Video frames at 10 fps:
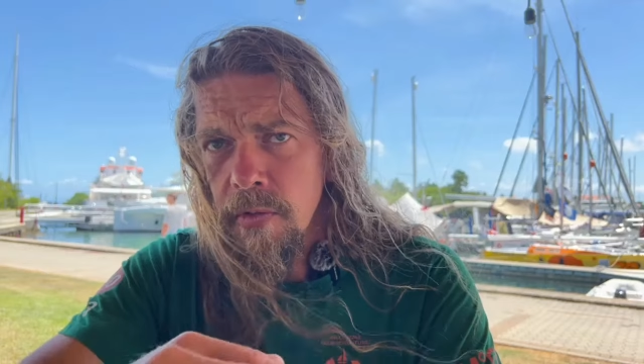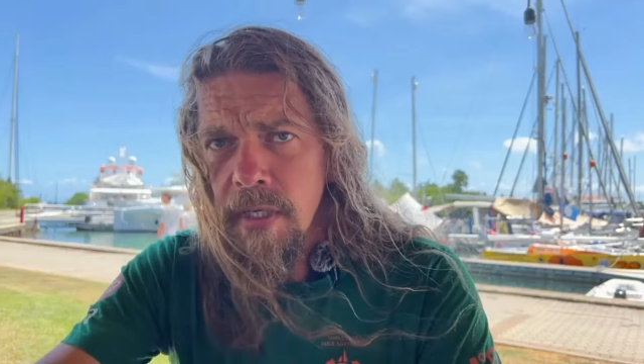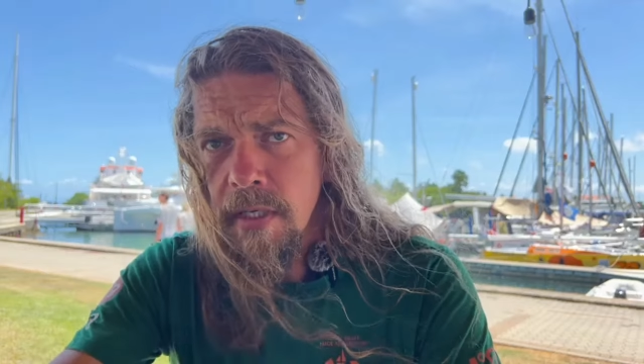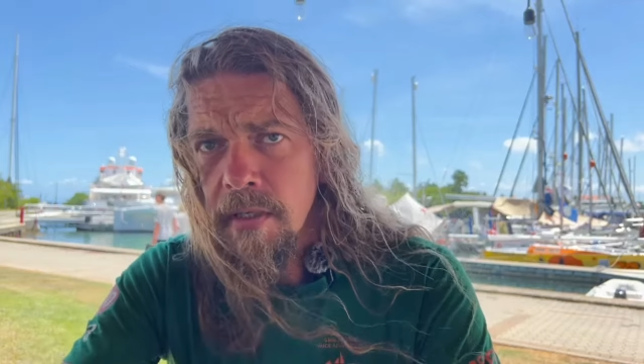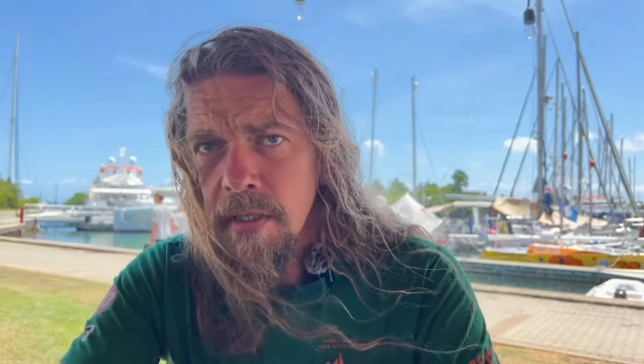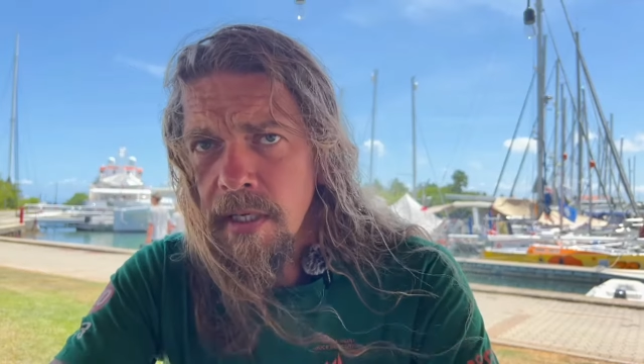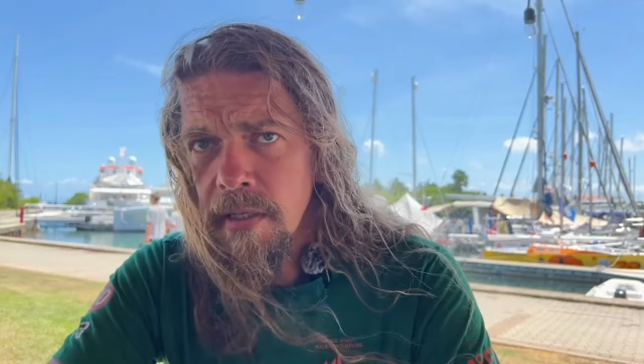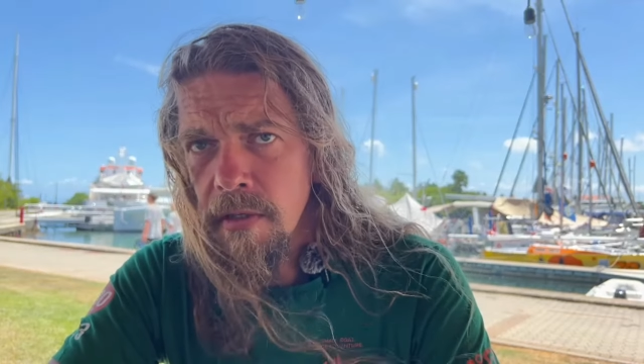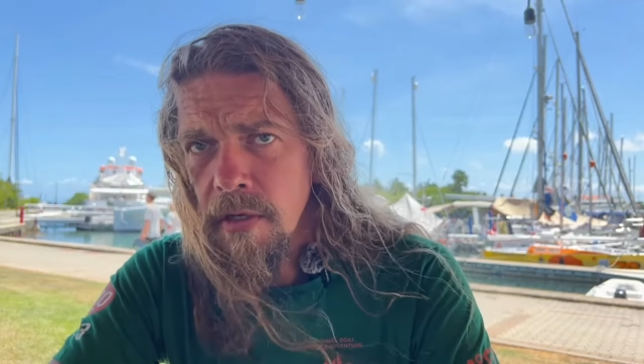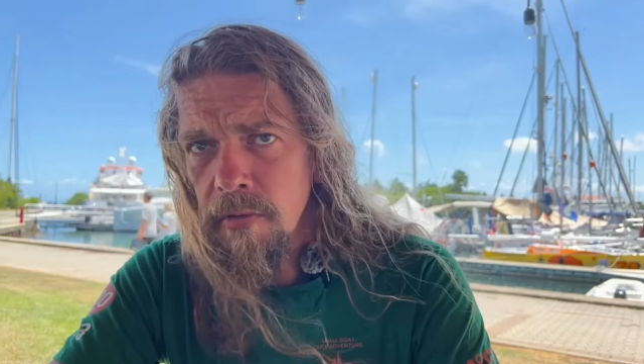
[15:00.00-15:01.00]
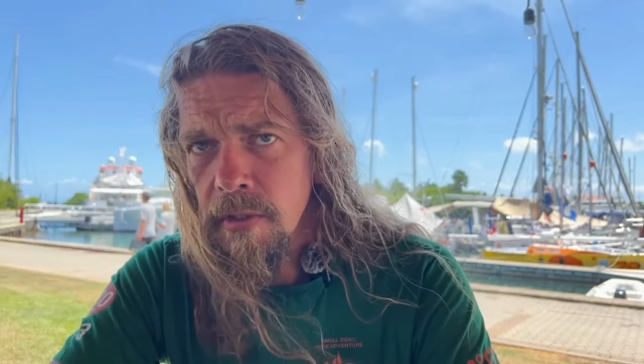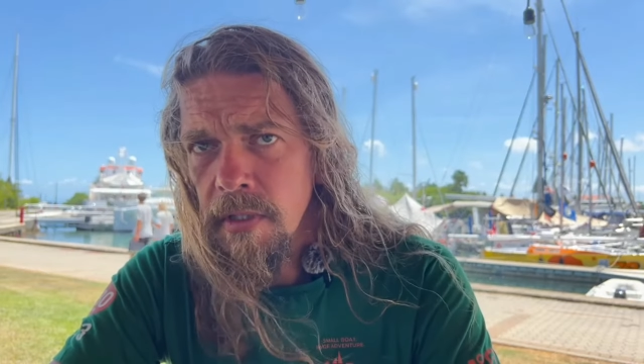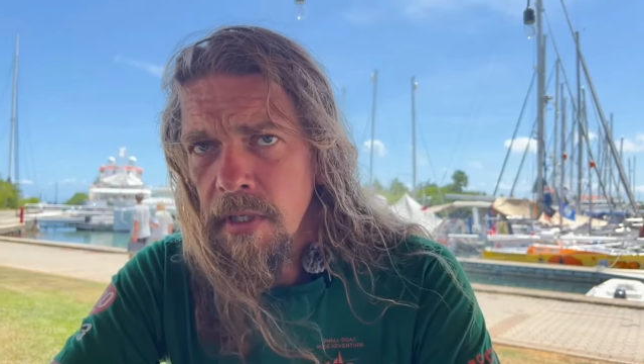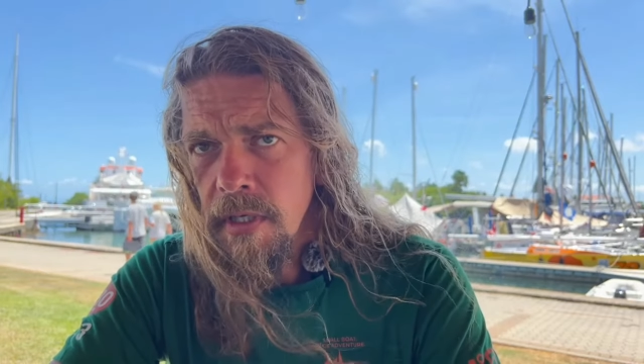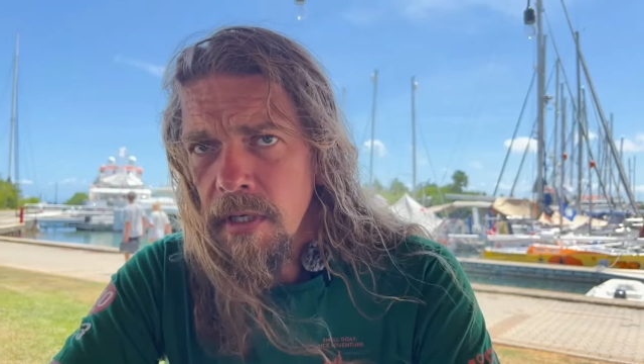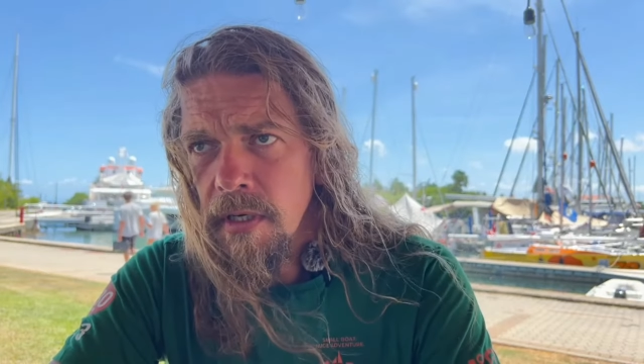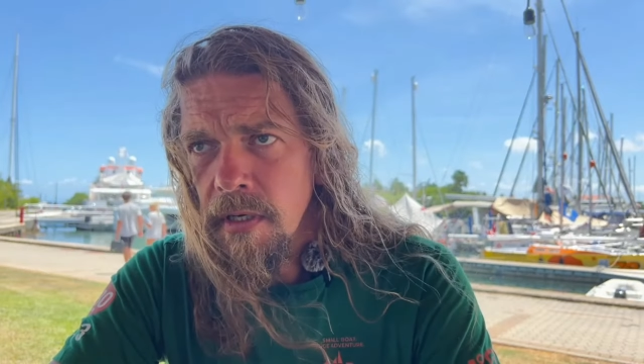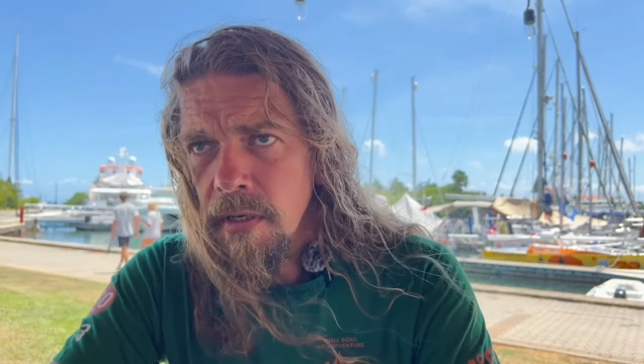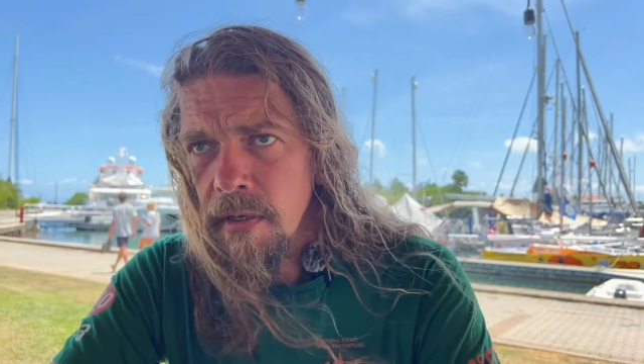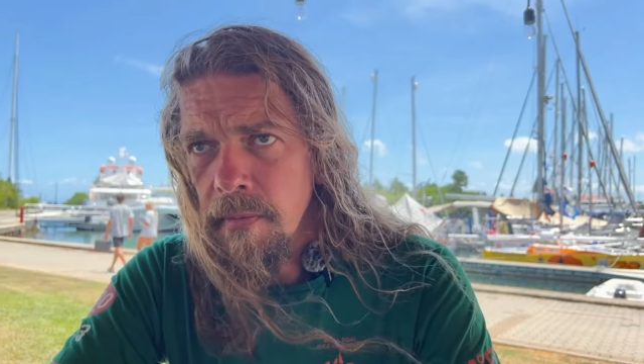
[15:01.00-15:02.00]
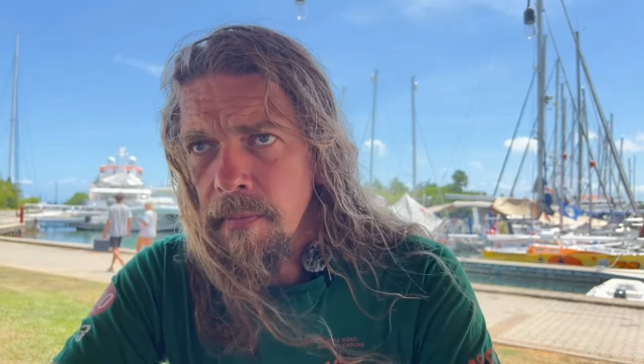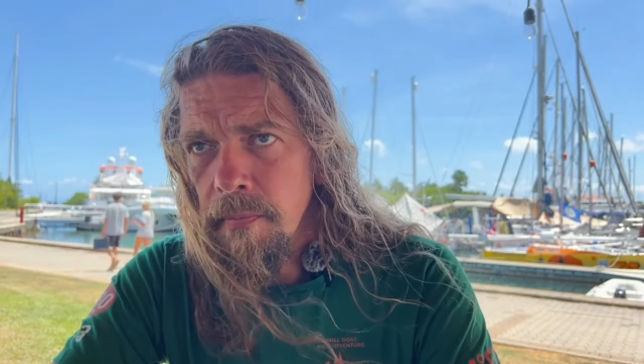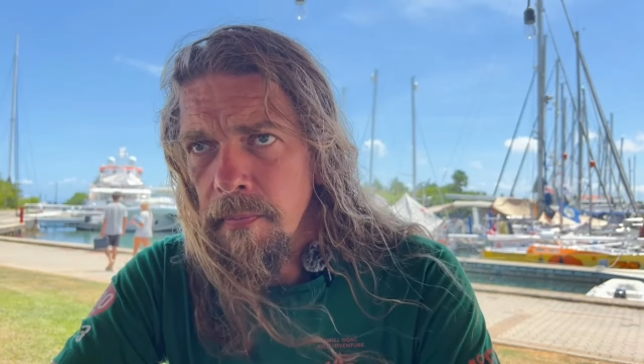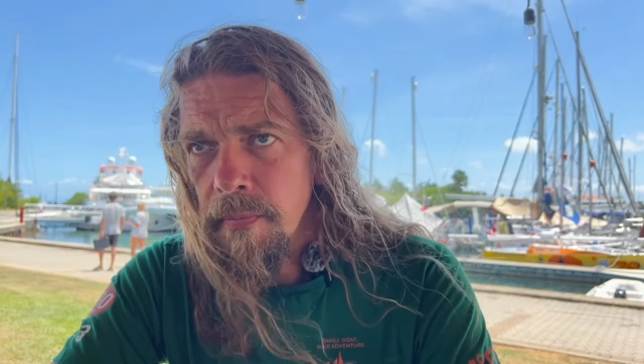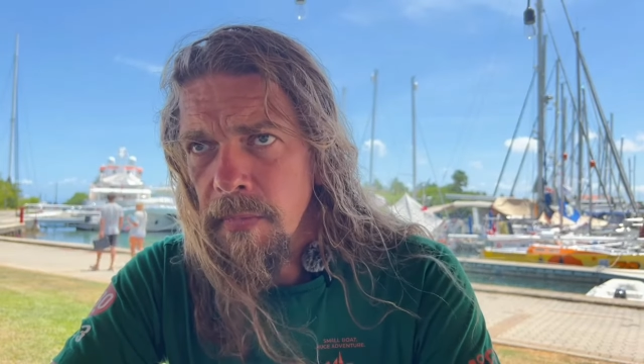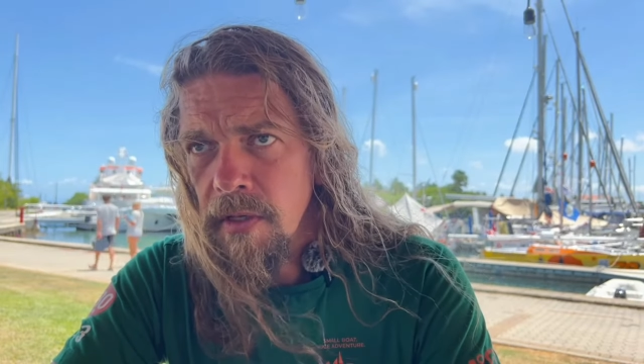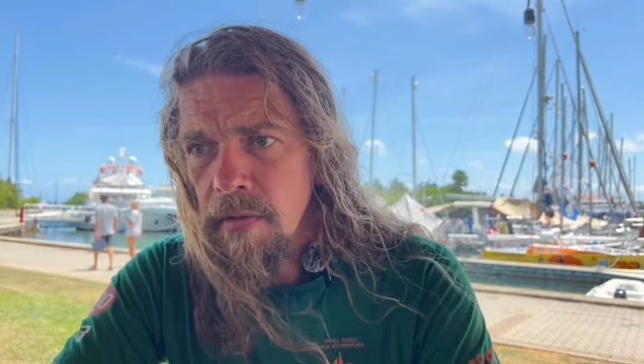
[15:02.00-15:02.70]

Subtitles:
really heeled over, the